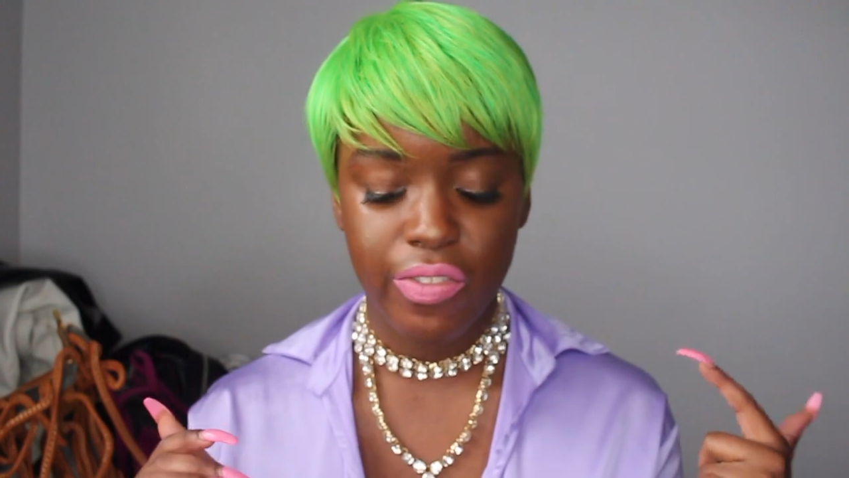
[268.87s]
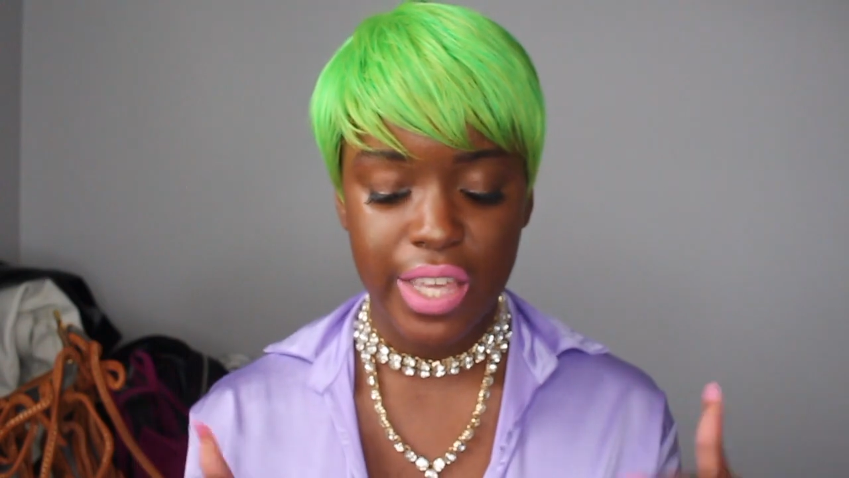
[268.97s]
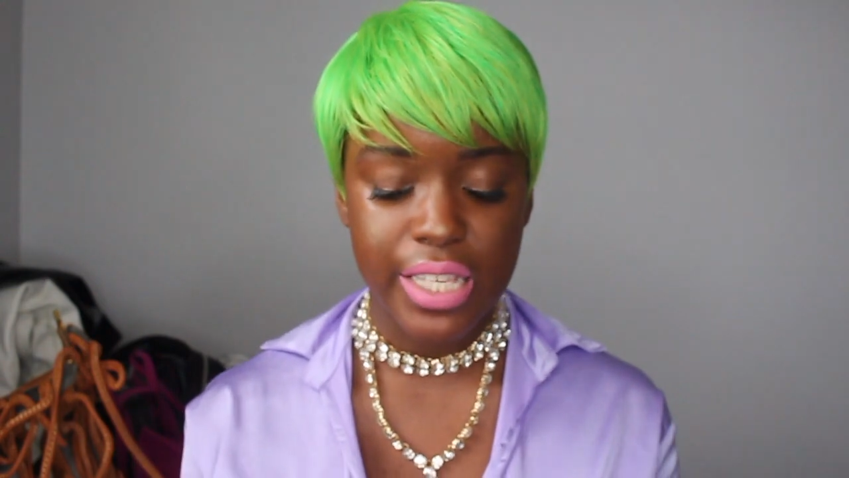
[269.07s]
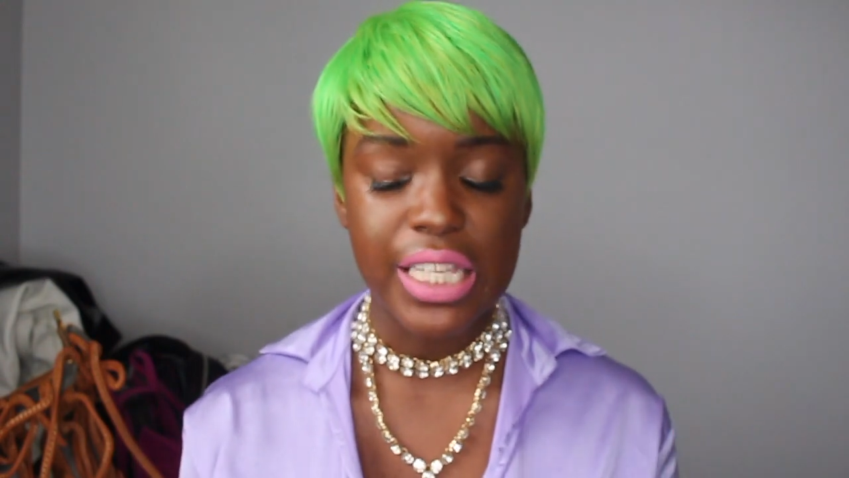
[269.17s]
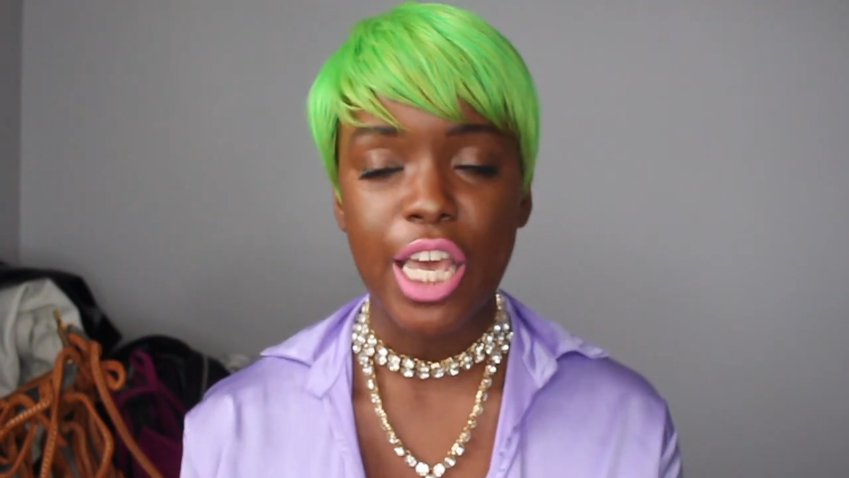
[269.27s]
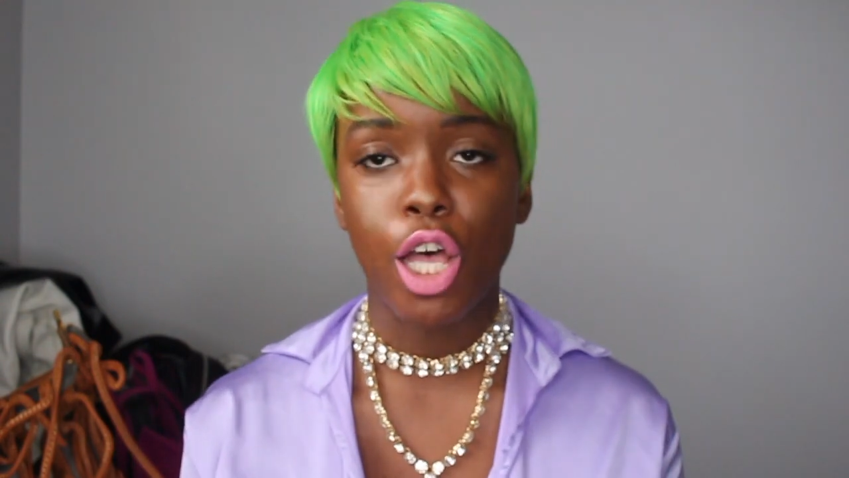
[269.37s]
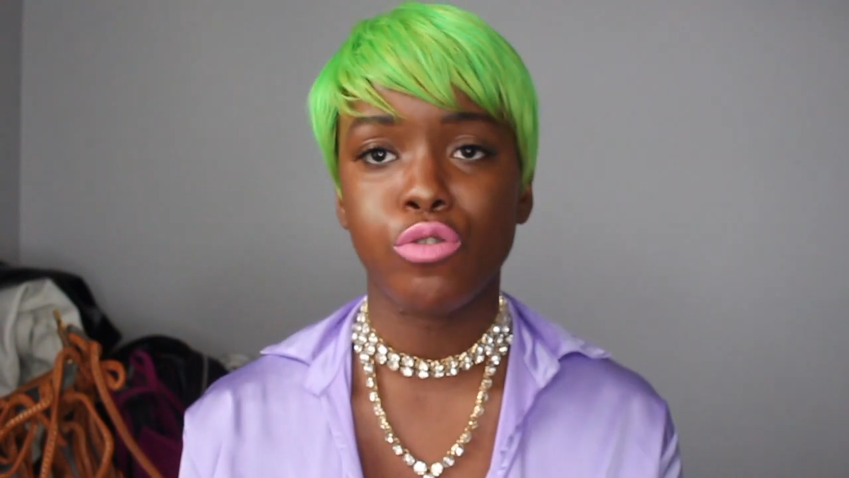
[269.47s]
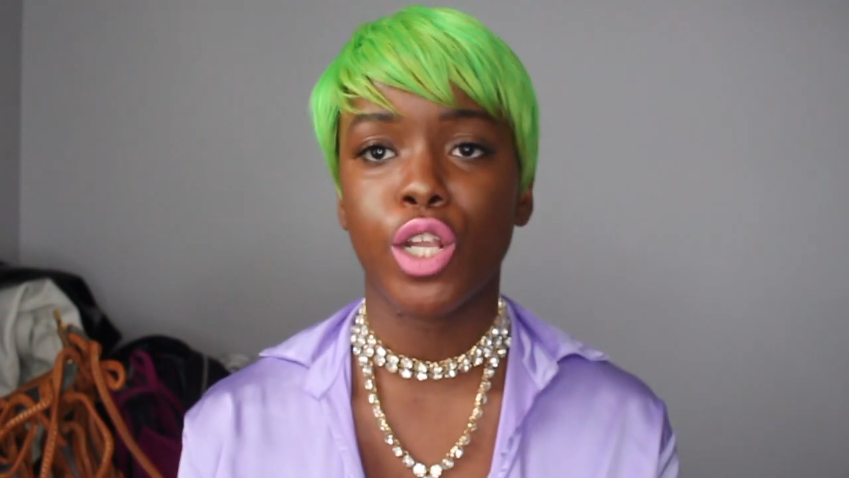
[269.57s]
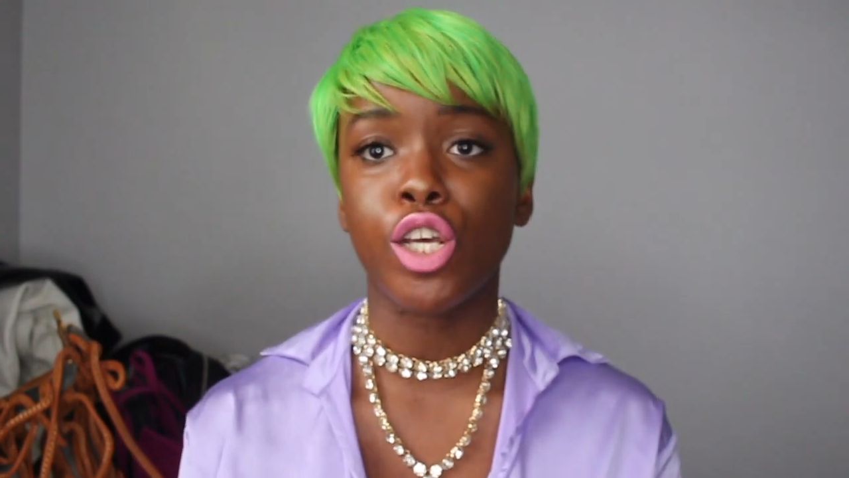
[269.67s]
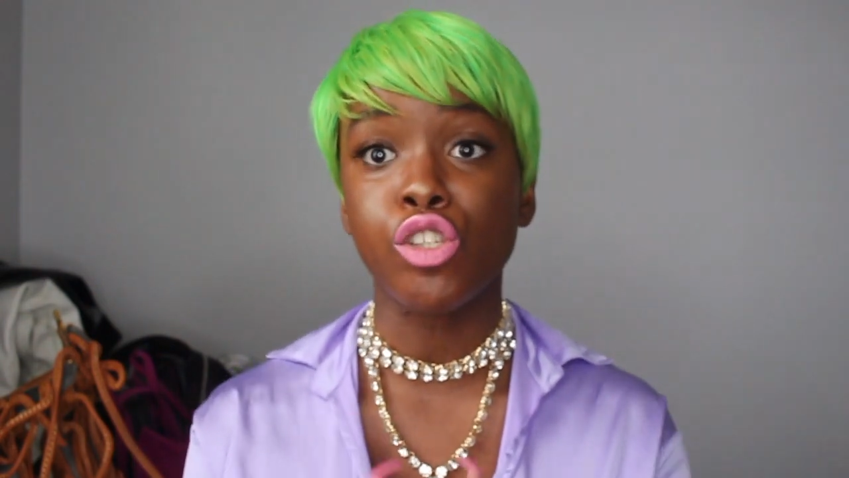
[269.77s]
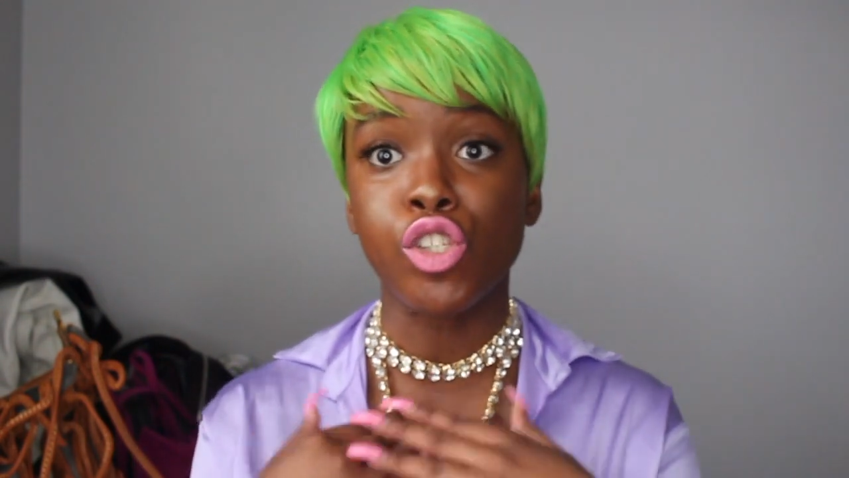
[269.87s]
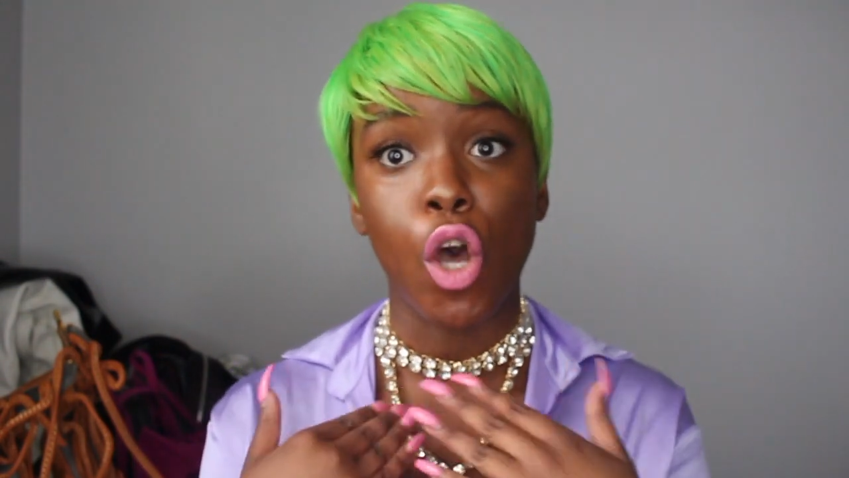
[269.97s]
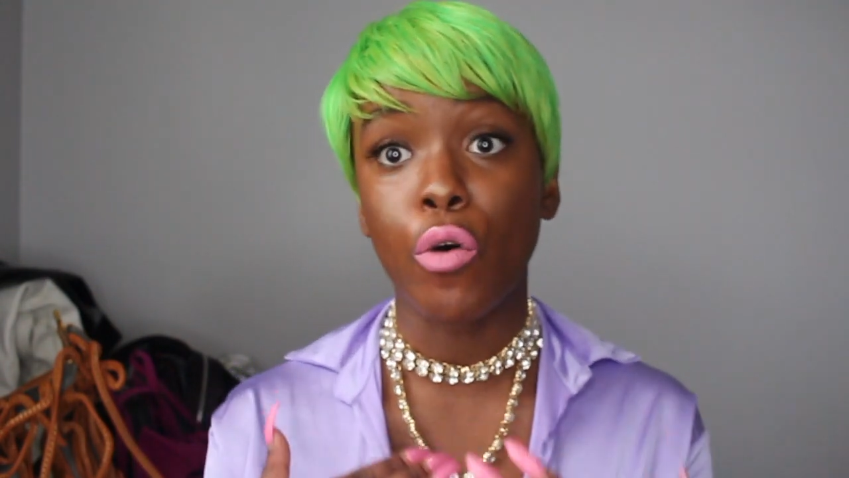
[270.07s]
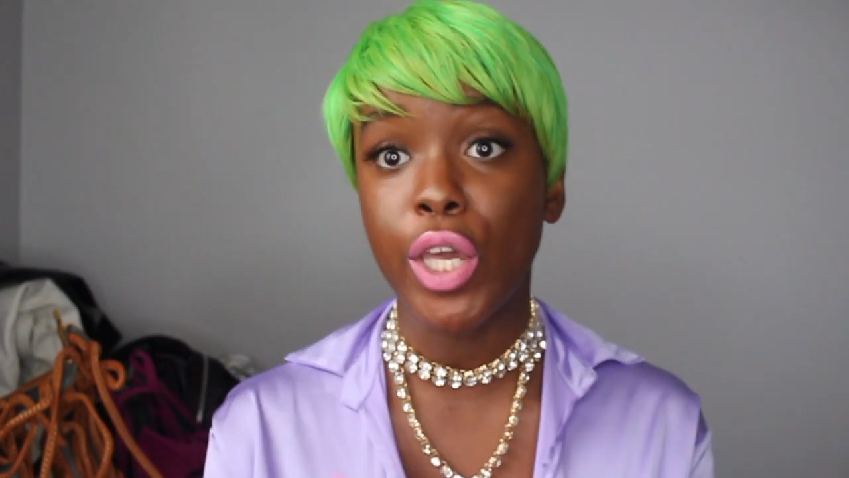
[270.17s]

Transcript: these heels will look so